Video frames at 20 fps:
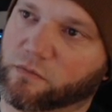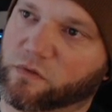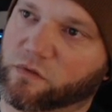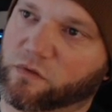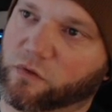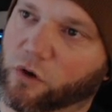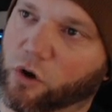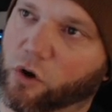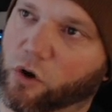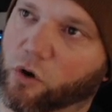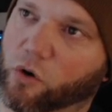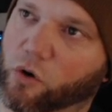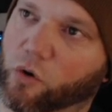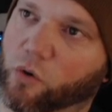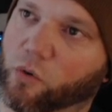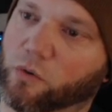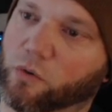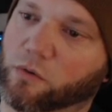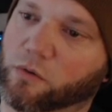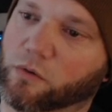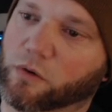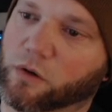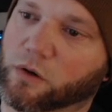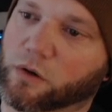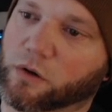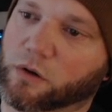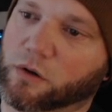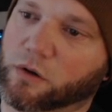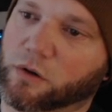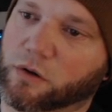So,
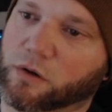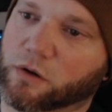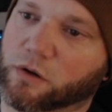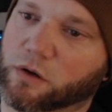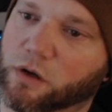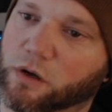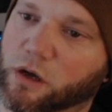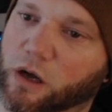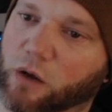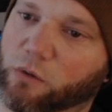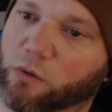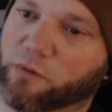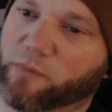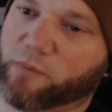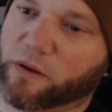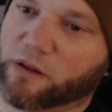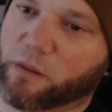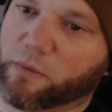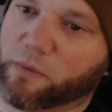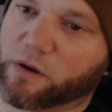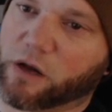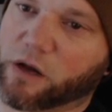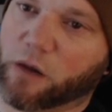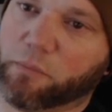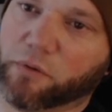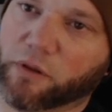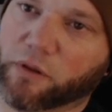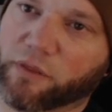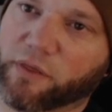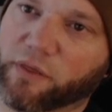we've picked up a
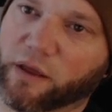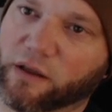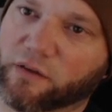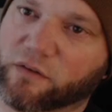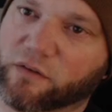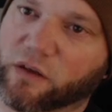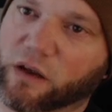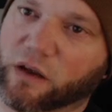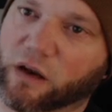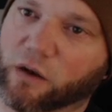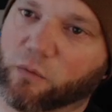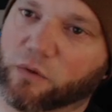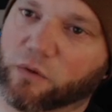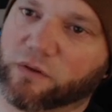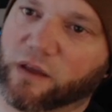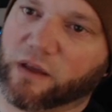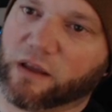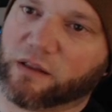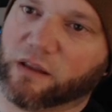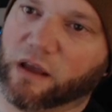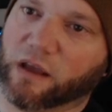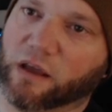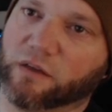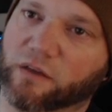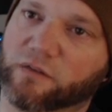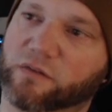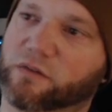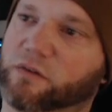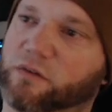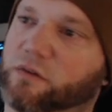couple of things here. We'll take
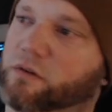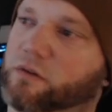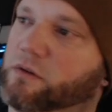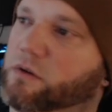this.